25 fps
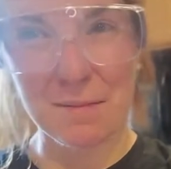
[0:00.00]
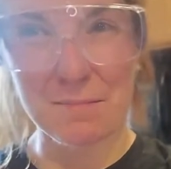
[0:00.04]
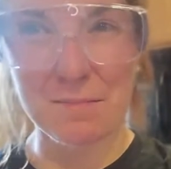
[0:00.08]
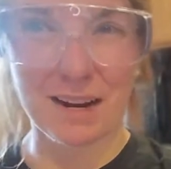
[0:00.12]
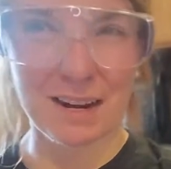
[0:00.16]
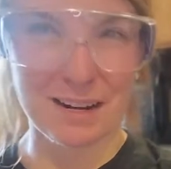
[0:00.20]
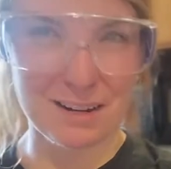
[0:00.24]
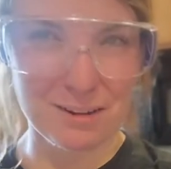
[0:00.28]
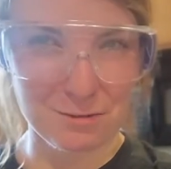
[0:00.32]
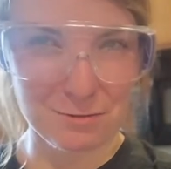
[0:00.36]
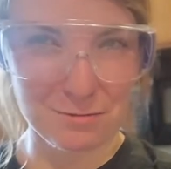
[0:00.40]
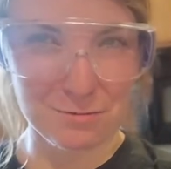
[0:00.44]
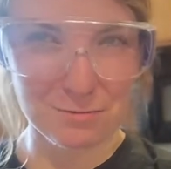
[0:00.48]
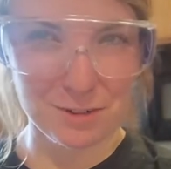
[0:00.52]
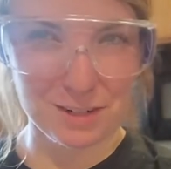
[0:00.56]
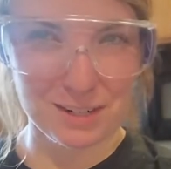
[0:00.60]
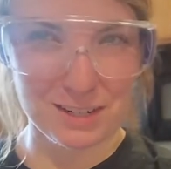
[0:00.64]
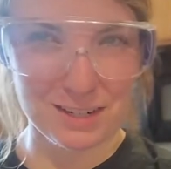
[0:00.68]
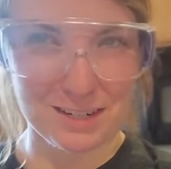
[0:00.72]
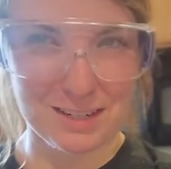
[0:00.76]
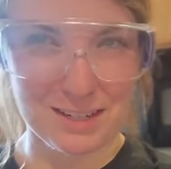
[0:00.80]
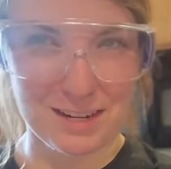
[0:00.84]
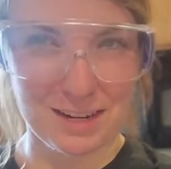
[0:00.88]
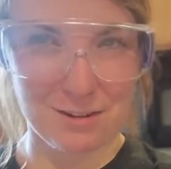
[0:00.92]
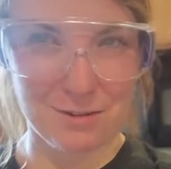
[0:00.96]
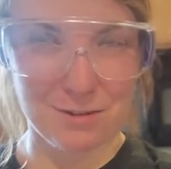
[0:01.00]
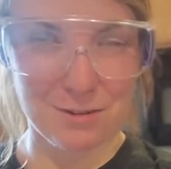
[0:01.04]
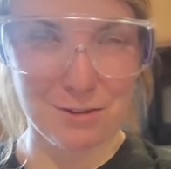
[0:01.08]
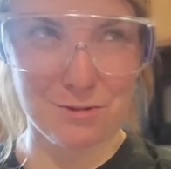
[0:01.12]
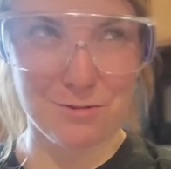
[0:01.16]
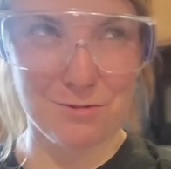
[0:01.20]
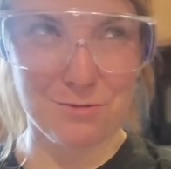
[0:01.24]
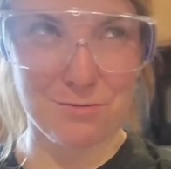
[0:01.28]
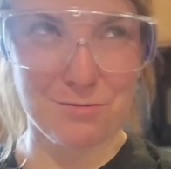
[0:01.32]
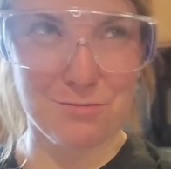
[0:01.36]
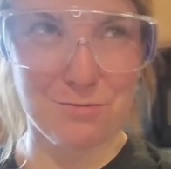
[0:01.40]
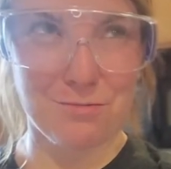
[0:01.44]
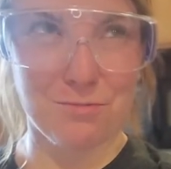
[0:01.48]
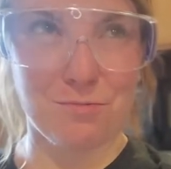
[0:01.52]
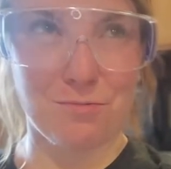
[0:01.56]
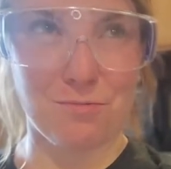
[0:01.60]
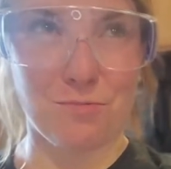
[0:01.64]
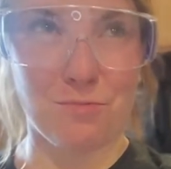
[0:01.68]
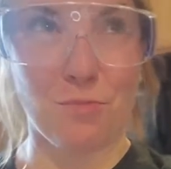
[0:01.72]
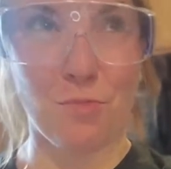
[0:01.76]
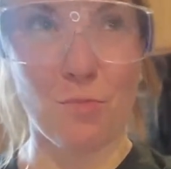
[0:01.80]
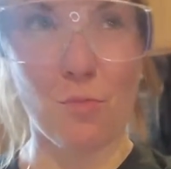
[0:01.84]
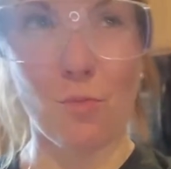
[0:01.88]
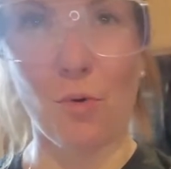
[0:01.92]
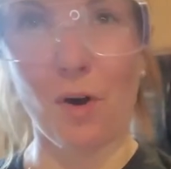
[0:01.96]
but I don't want to tell you
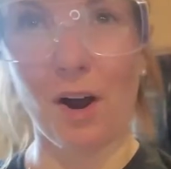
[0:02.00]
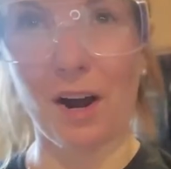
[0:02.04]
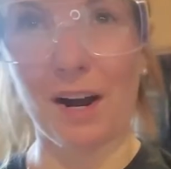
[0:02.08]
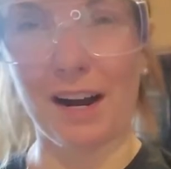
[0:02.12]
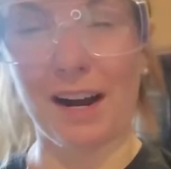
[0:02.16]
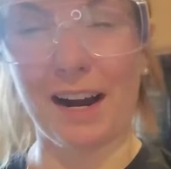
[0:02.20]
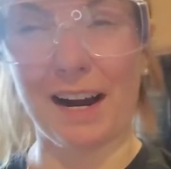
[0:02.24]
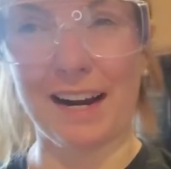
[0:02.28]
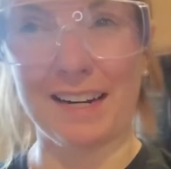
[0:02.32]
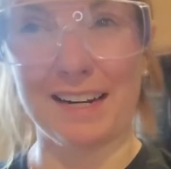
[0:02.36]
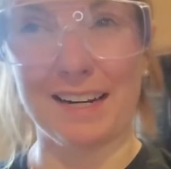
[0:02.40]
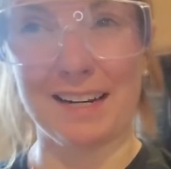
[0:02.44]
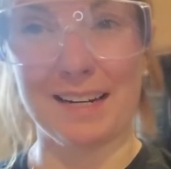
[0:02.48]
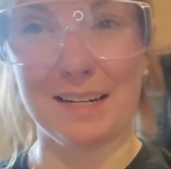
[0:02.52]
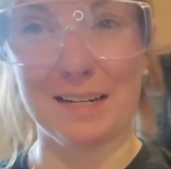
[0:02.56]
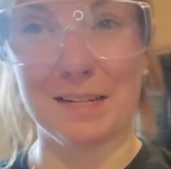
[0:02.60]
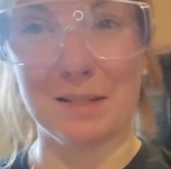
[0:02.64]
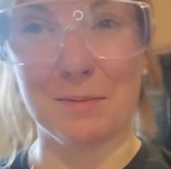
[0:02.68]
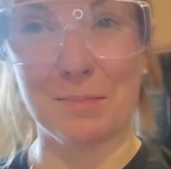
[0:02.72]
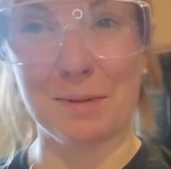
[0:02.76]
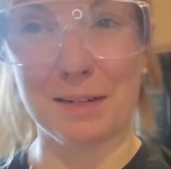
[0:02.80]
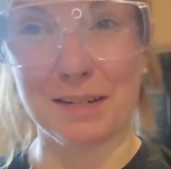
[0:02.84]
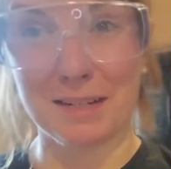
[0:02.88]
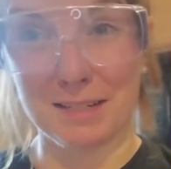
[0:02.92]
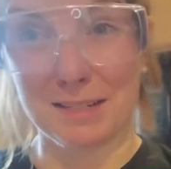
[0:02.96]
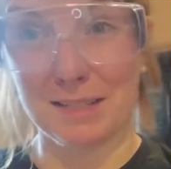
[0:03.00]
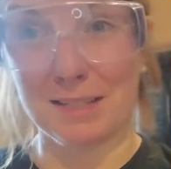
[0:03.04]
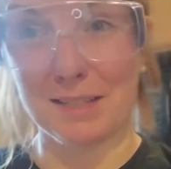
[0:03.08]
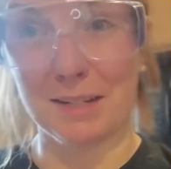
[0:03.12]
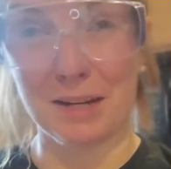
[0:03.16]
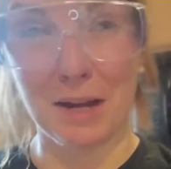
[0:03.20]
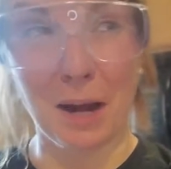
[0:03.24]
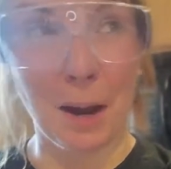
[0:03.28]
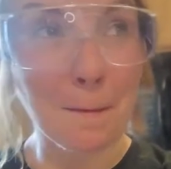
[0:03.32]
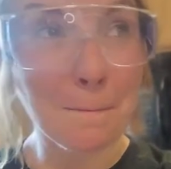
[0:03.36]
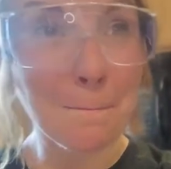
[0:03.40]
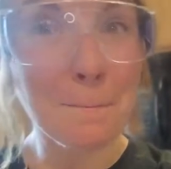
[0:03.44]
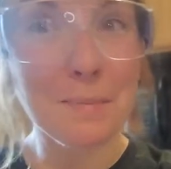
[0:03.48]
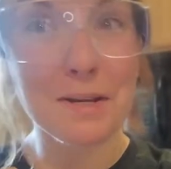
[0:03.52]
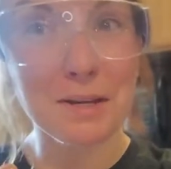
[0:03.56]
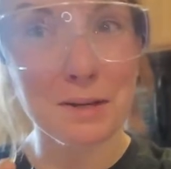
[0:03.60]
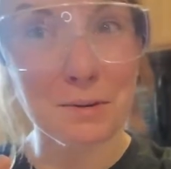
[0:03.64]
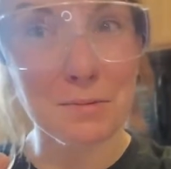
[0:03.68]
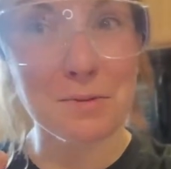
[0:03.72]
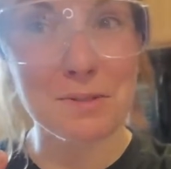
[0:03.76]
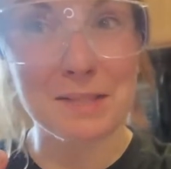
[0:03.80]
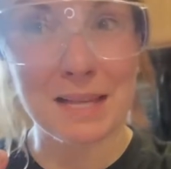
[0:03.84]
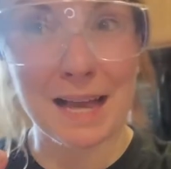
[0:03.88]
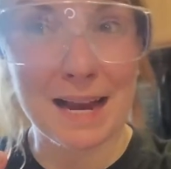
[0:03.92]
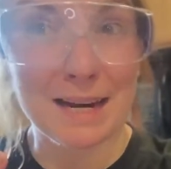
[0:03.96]
what kind it is because the company
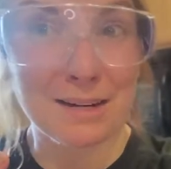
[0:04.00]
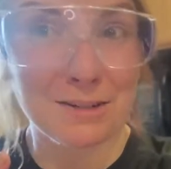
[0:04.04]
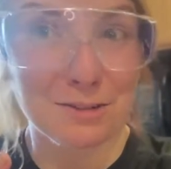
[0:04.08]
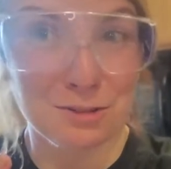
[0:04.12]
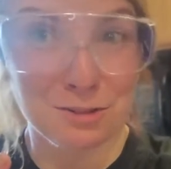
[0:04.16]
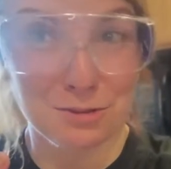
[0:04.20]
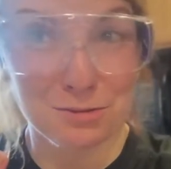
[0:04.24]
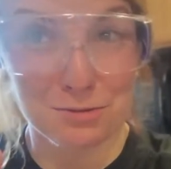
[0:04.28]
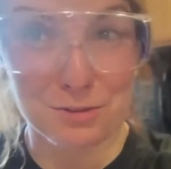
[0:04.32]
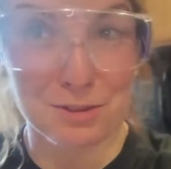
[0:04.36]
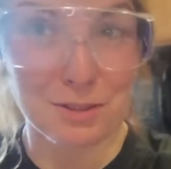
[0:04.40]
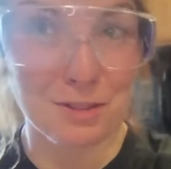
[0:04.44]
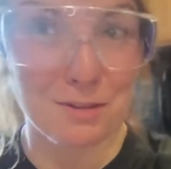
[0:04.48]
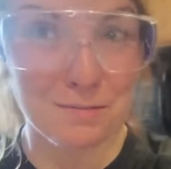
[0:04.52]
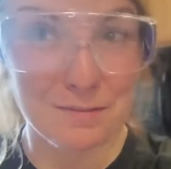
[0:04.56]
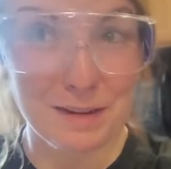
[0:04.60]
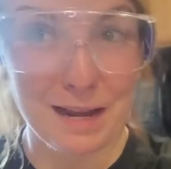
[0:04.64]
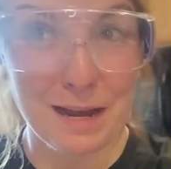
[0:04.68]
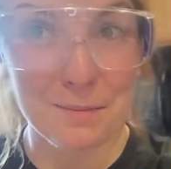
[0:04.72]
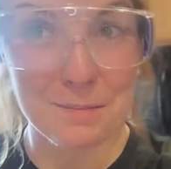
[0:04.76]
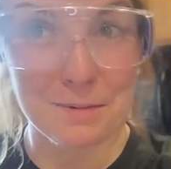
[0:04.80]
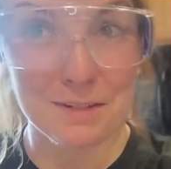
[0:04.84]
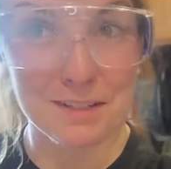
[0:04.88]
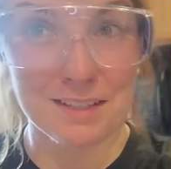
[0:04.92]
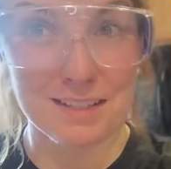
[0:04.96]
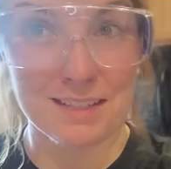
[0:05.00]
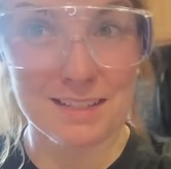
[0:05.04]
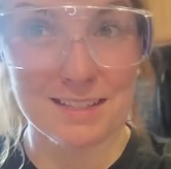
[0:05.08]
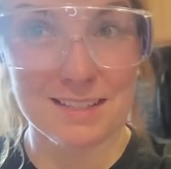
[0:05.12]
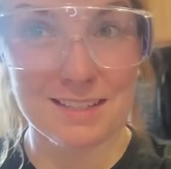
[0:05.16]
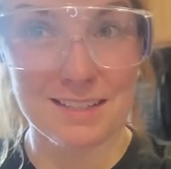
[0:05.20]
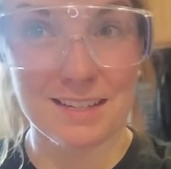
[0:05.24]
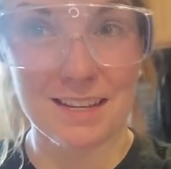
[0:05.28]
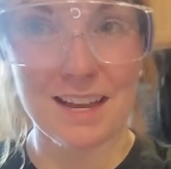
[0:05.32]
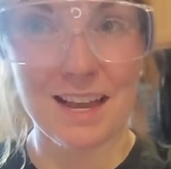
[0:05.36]
was actually really fabulous.